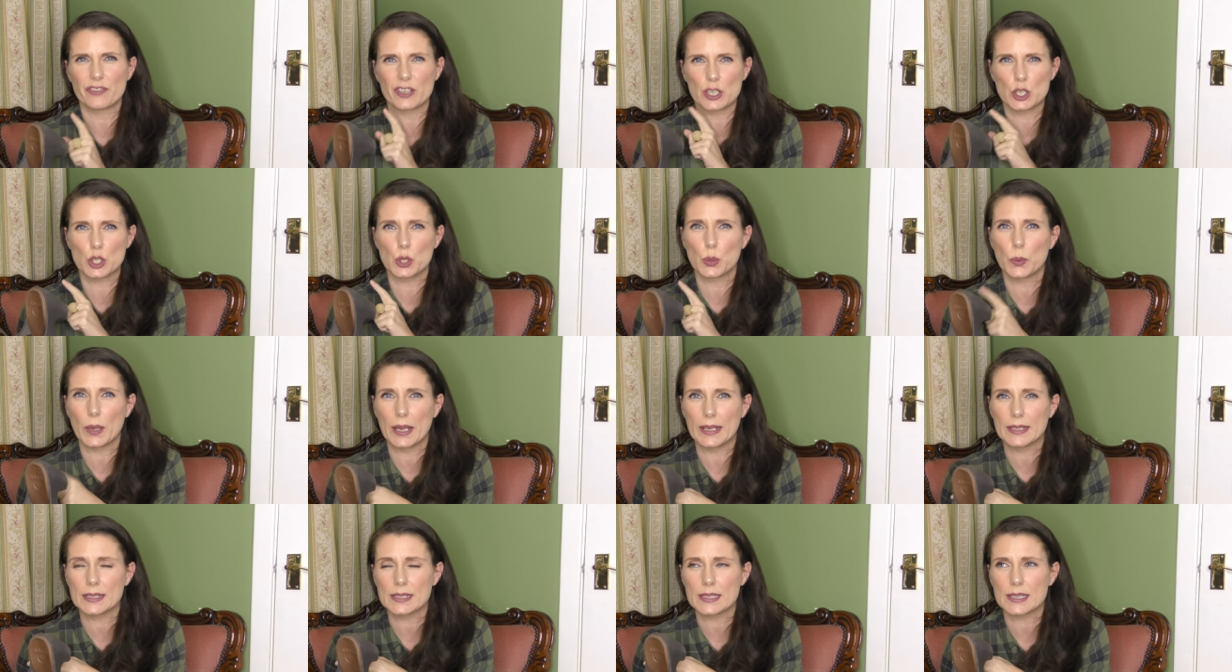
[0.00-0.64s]
for
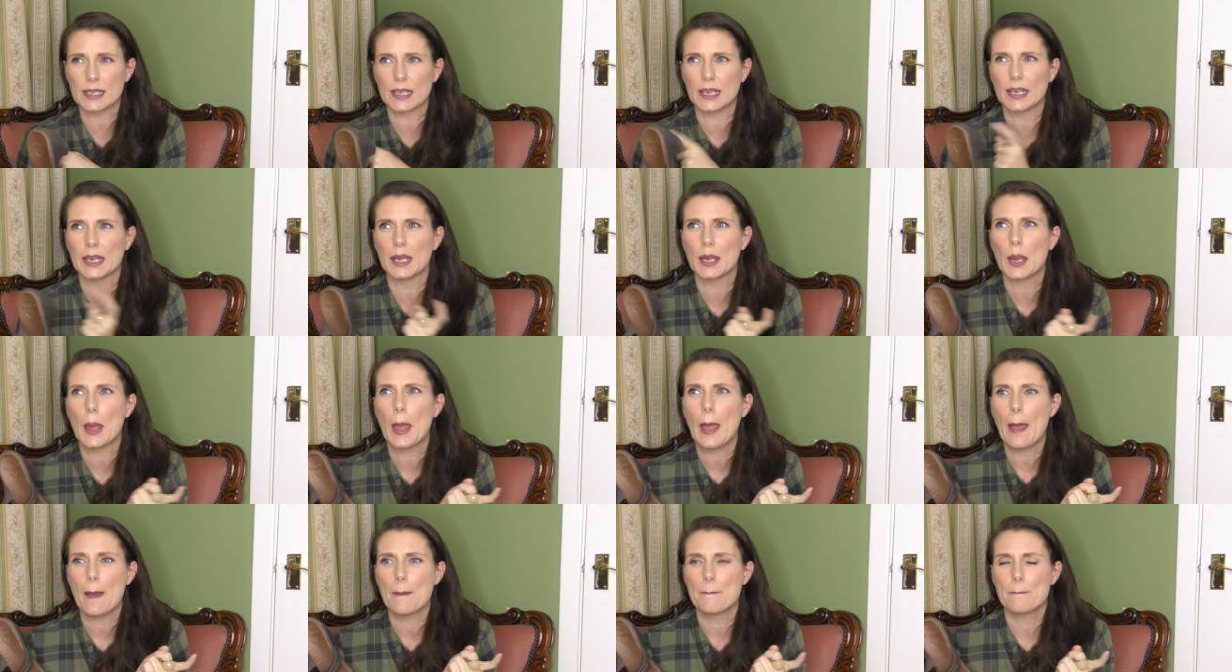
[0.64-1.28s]

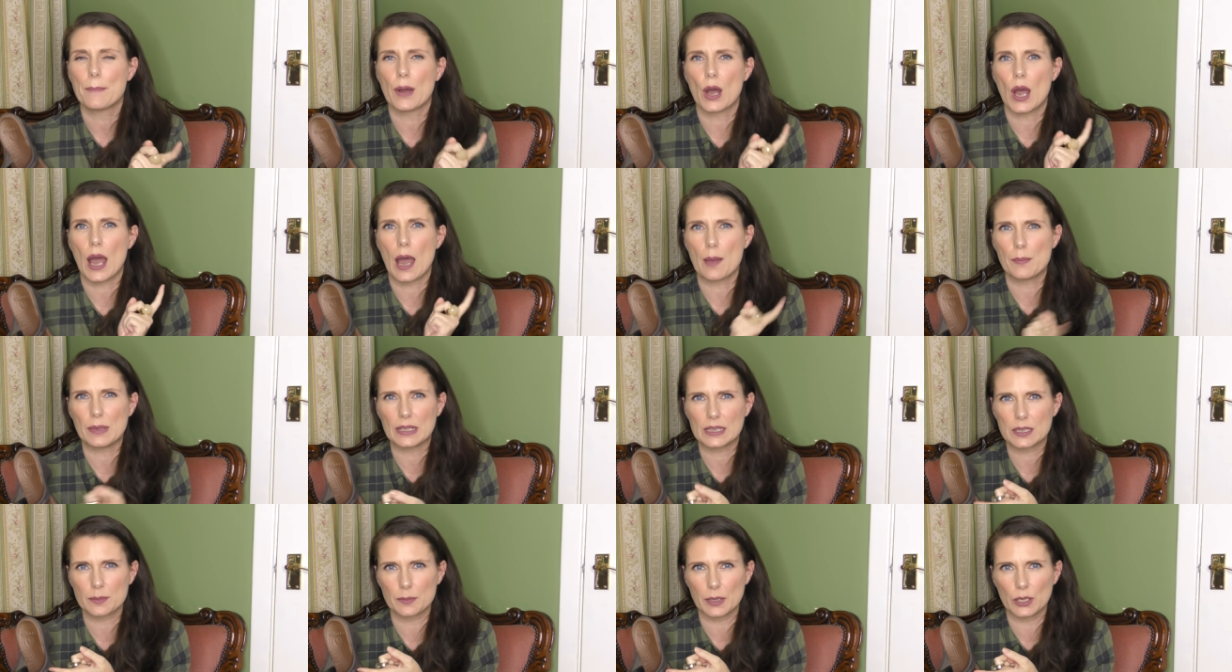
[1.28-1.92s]
20, but I
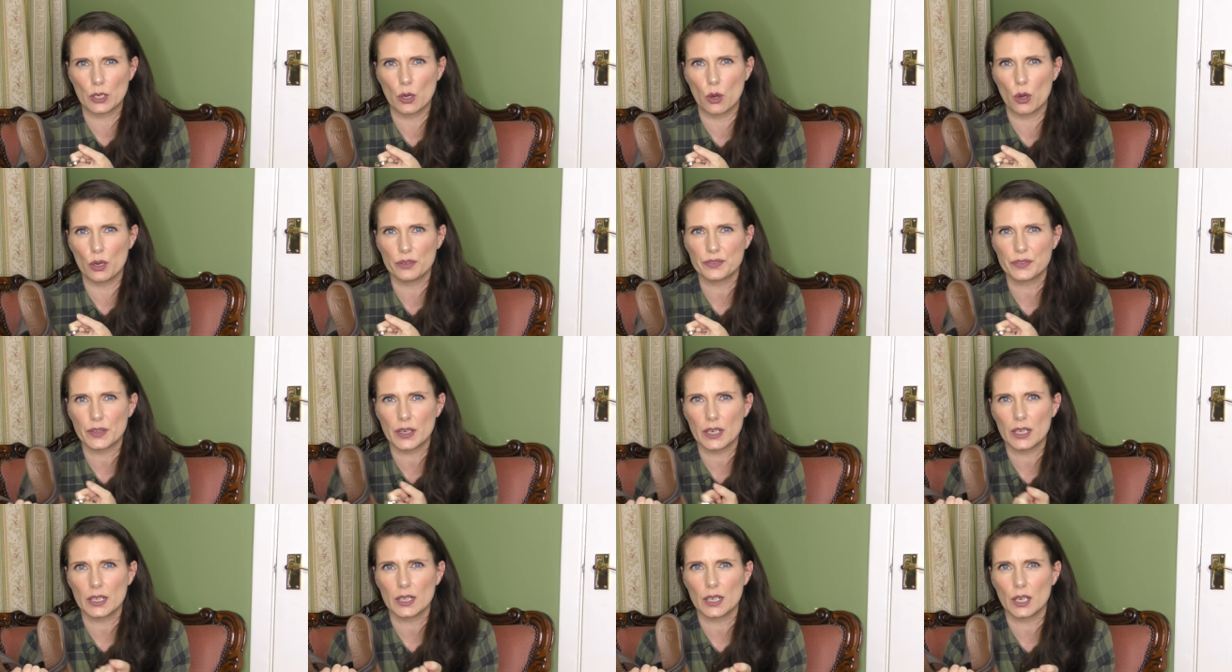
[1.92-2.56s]
made them an
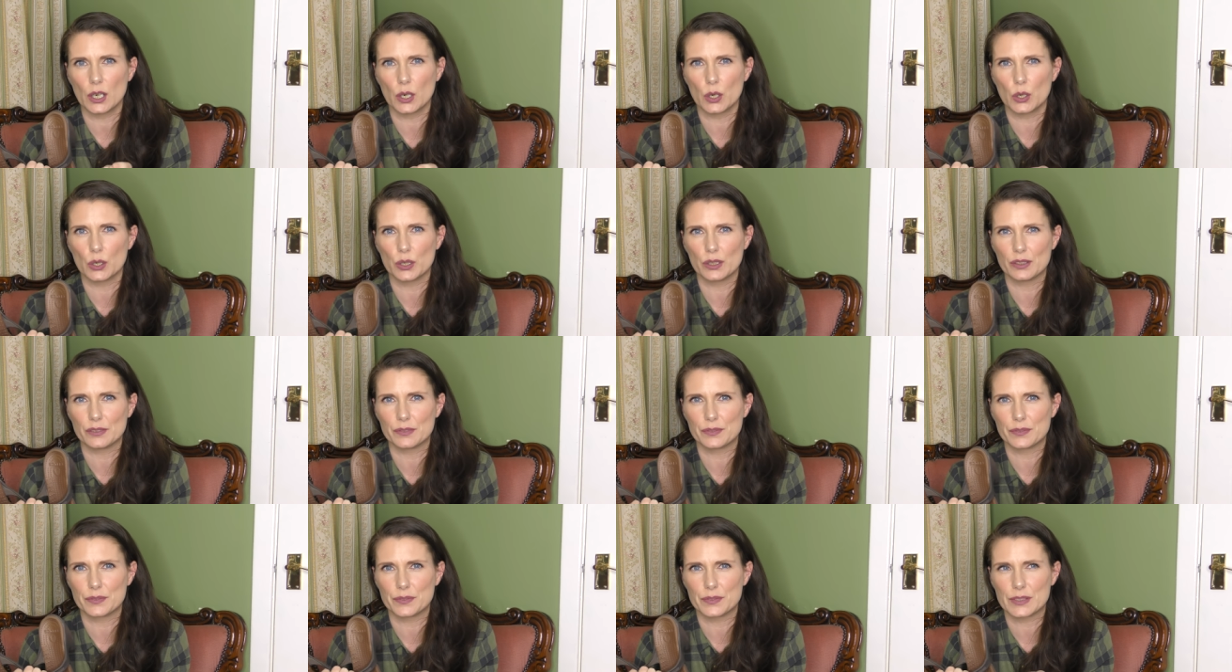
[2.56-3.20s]
offer
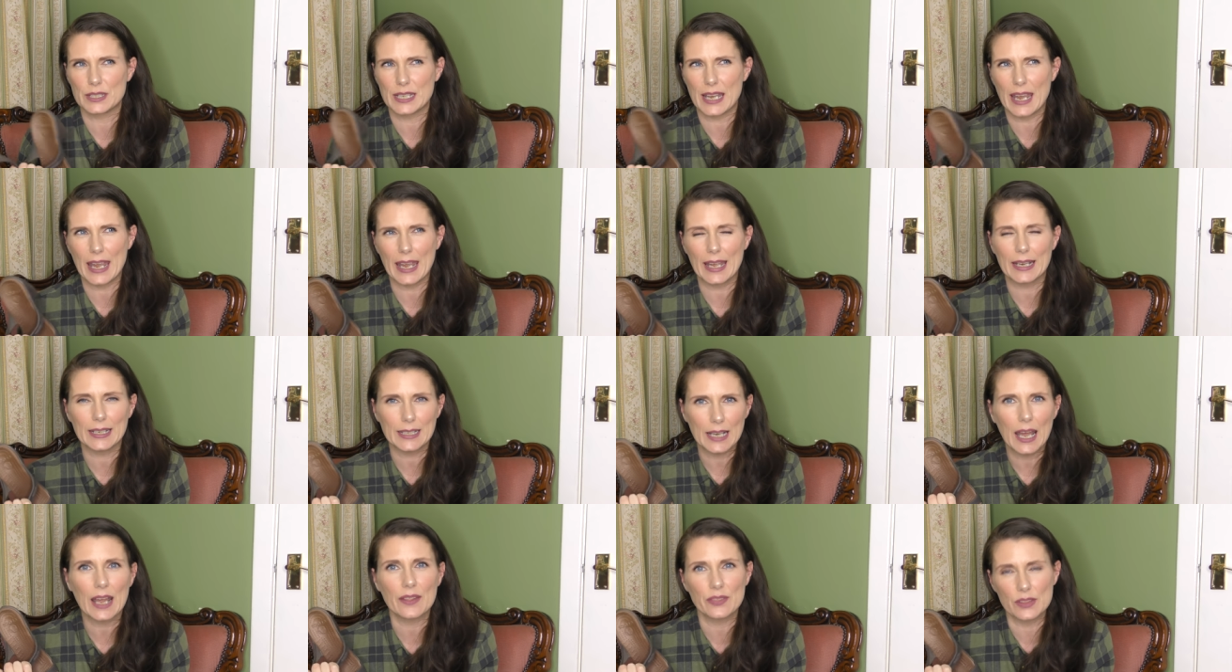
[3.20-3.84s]
of
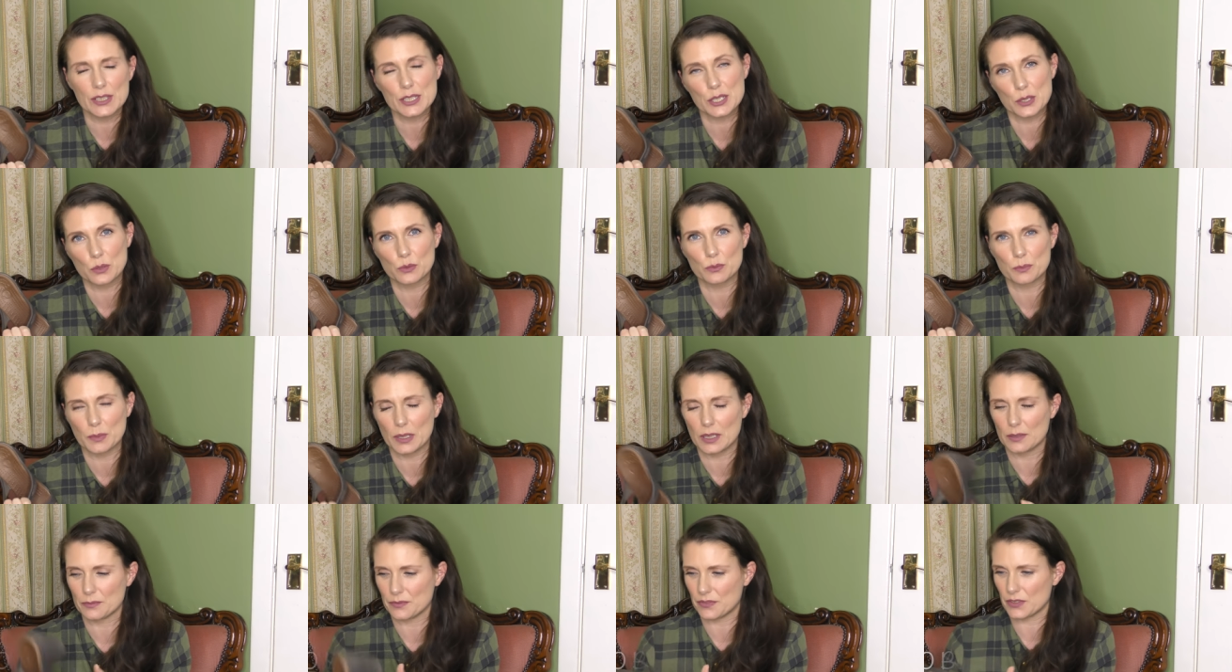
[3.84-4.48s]
10 and they sold
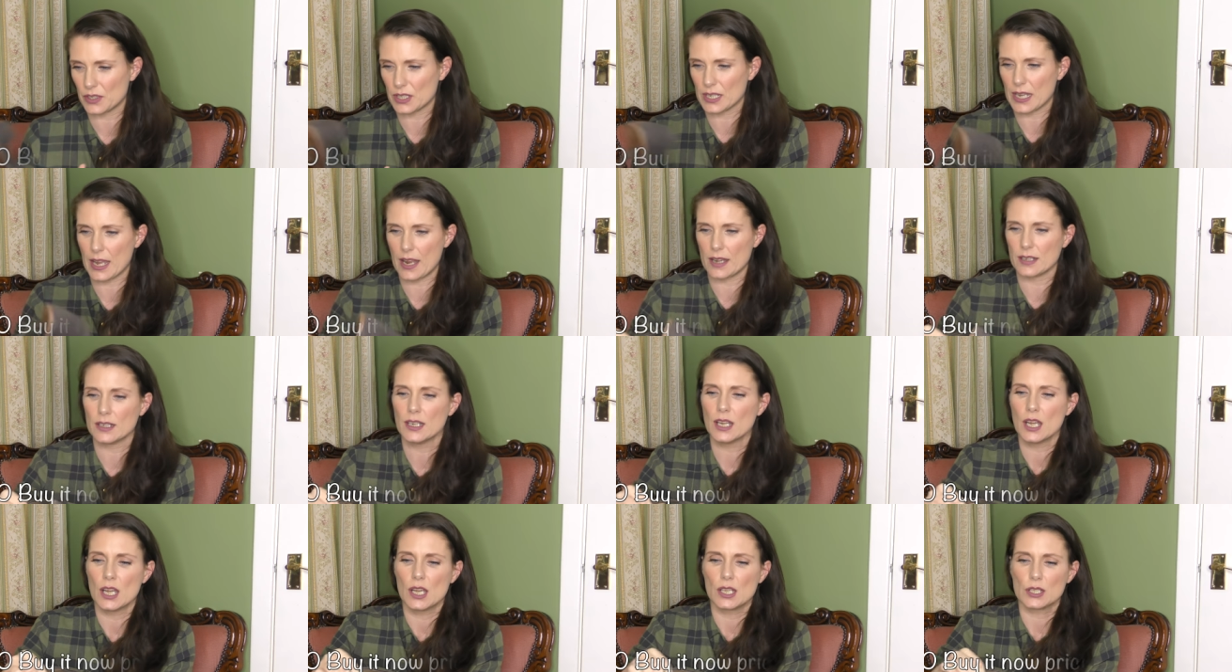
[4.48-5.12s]
me them for 10.